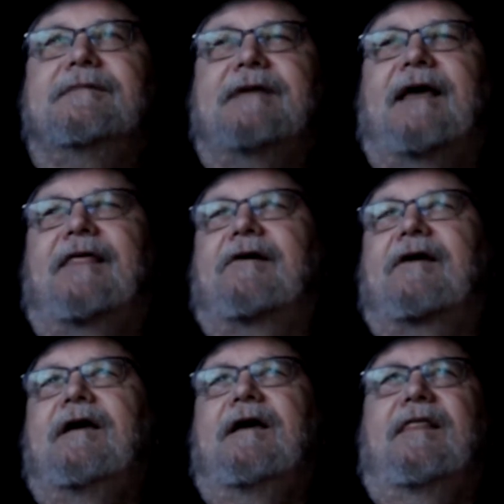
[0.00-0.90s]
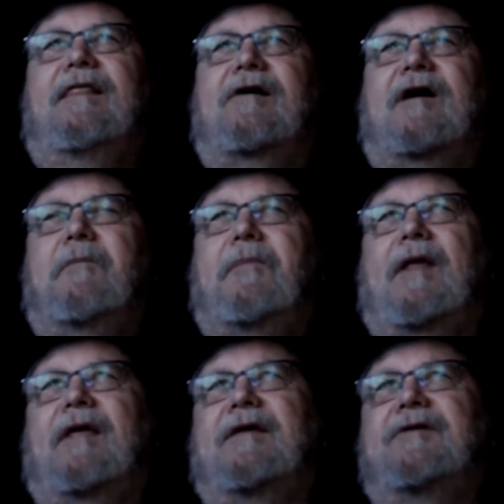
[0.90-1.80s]
Yeah, there are a
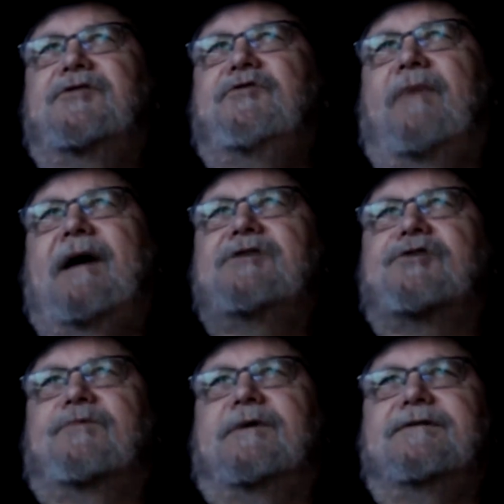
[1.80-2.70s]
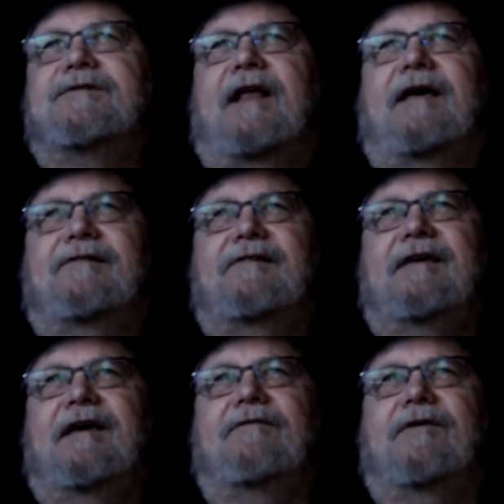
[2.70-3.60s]
couple of, there are two major ones that I
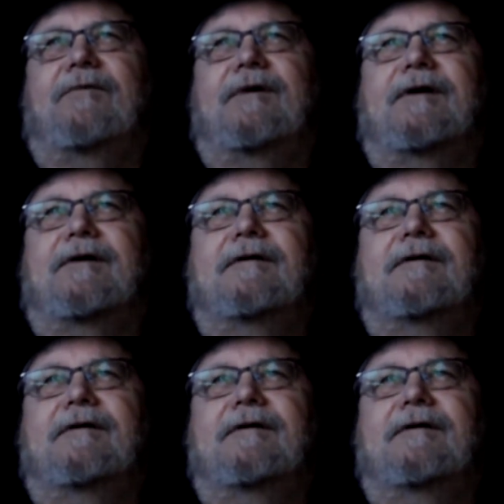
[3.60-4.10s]
see everywhere.